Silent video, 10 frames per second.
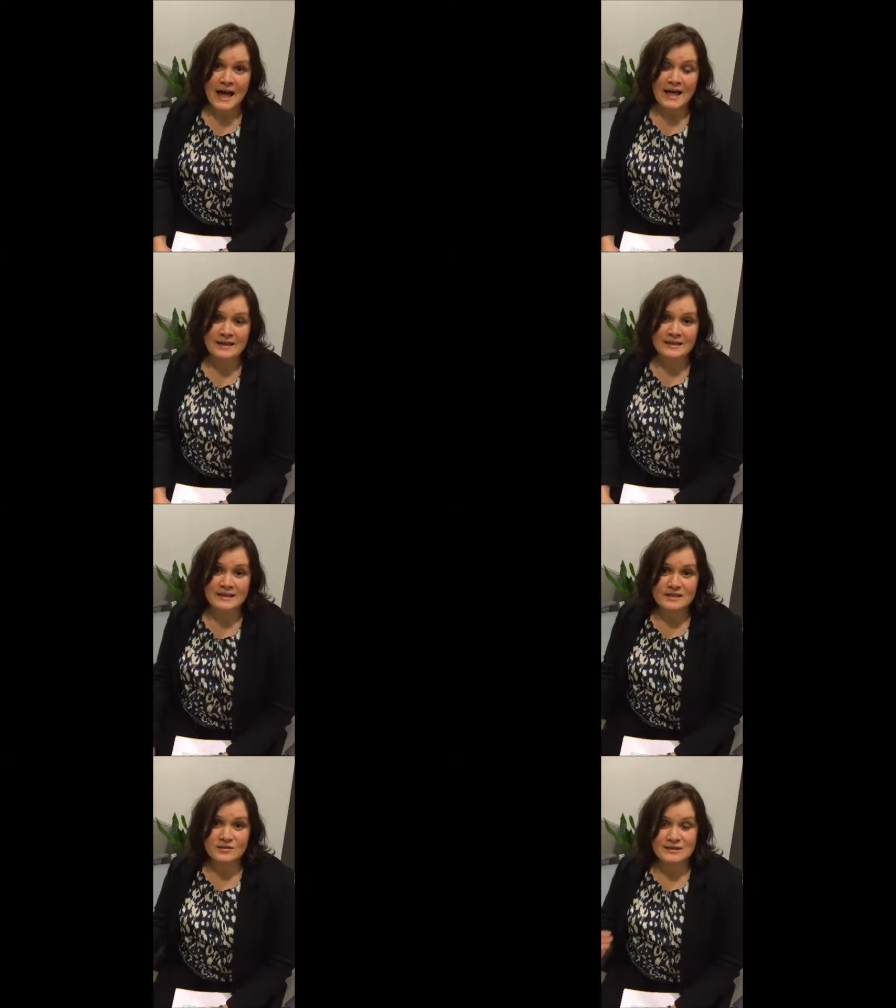and
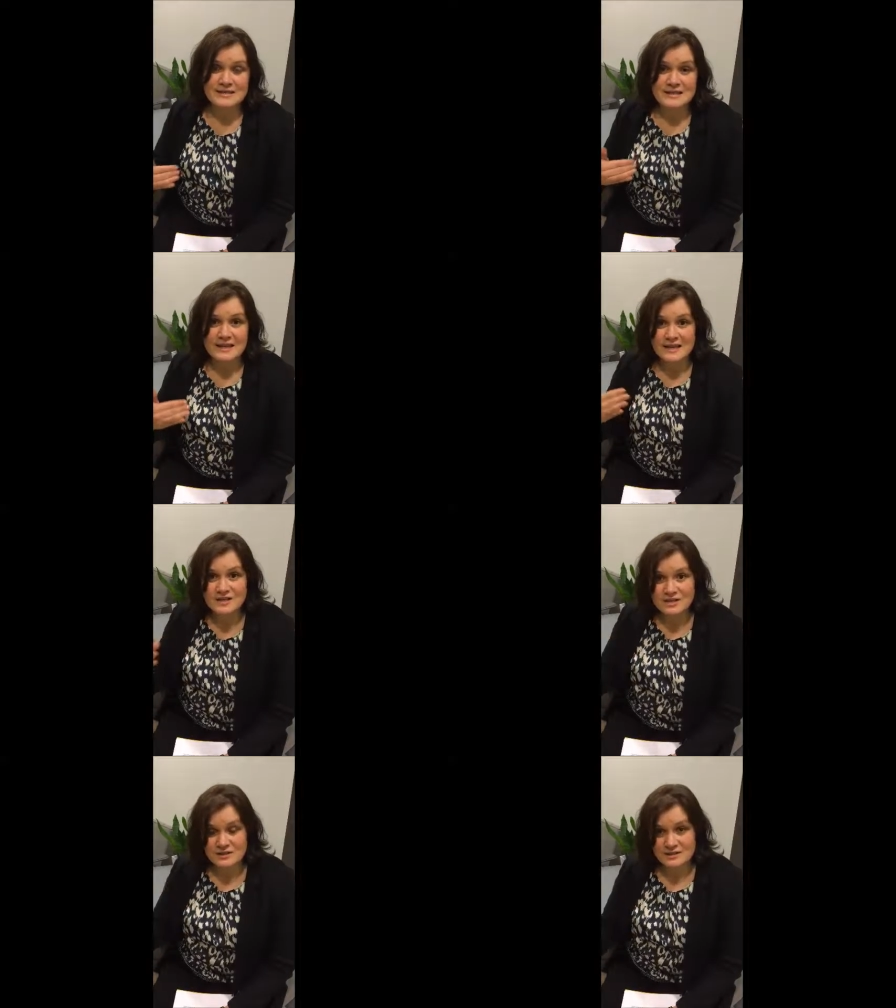
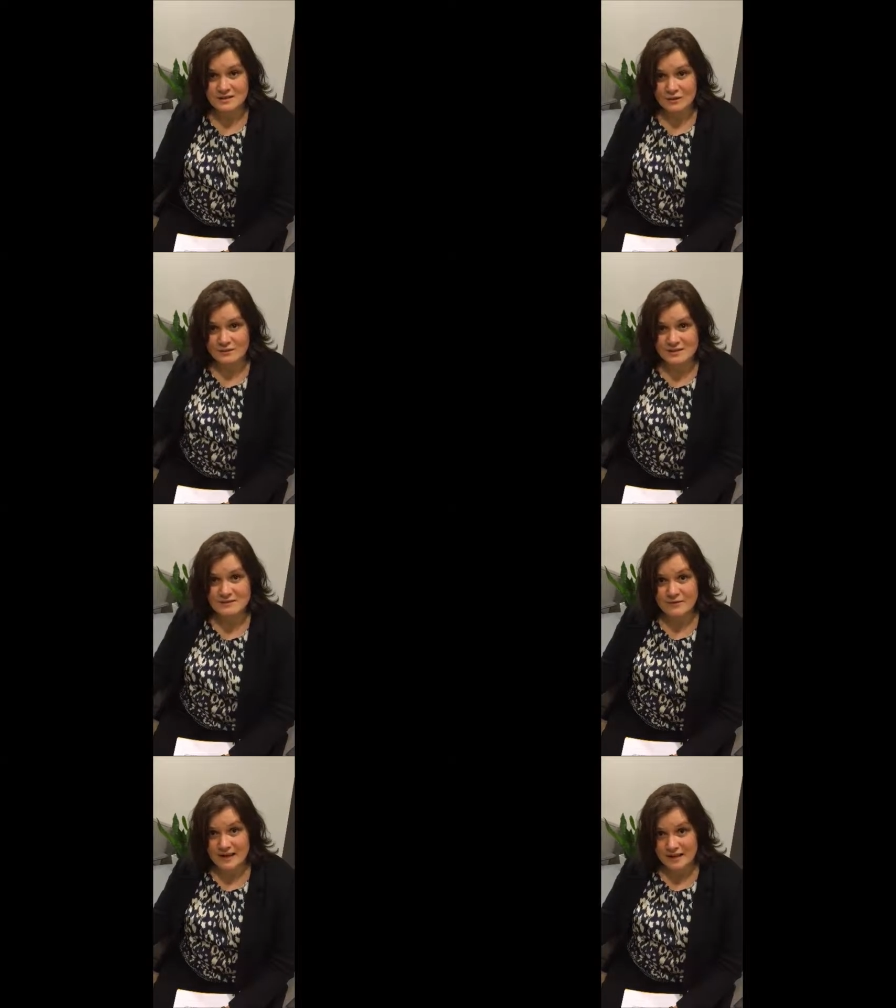translation of
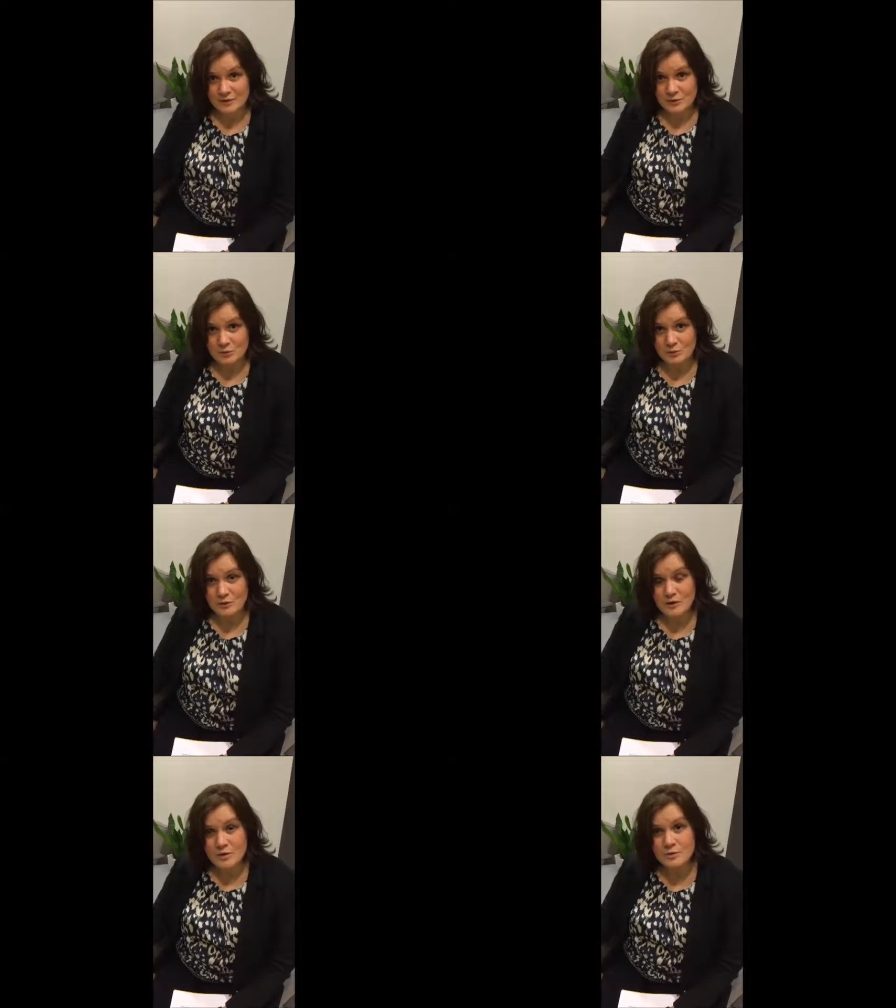this value
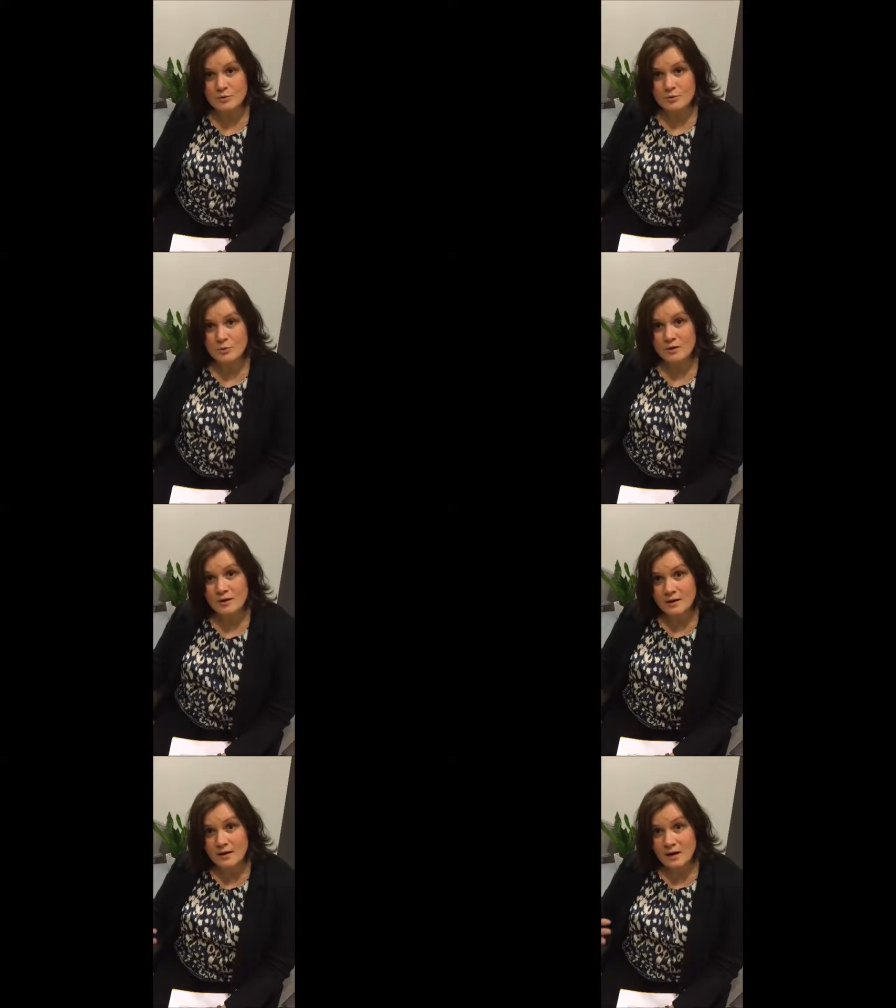through
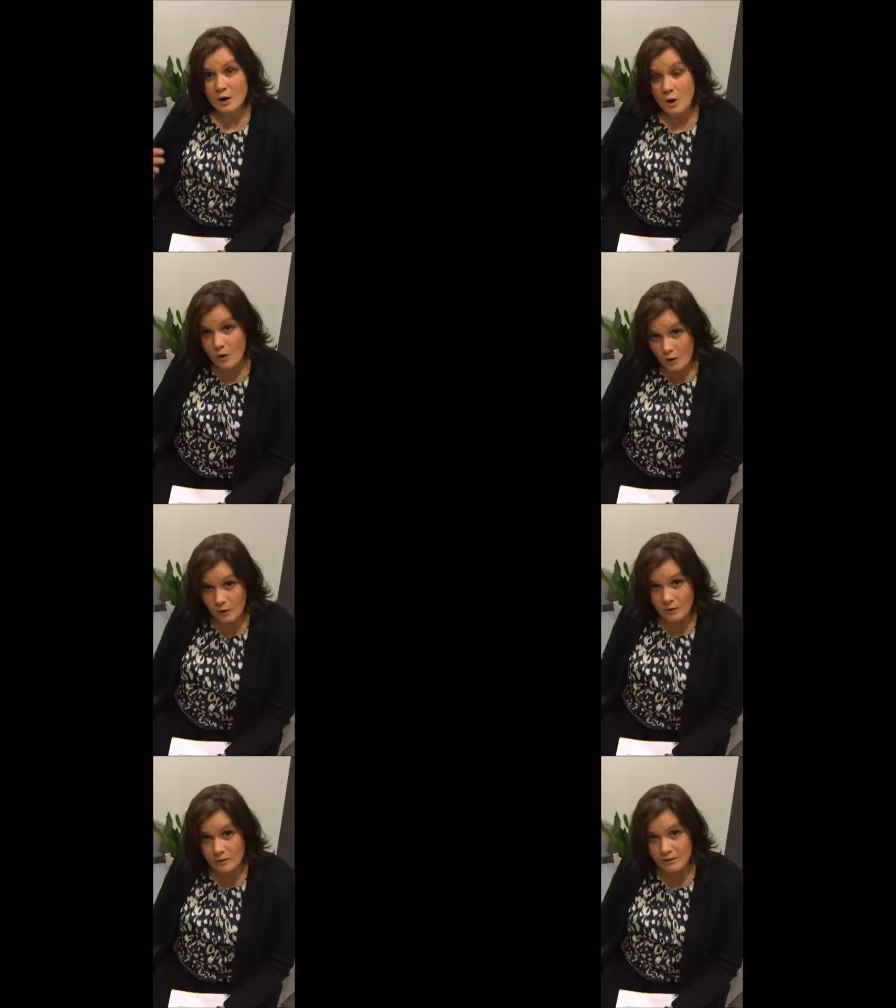law,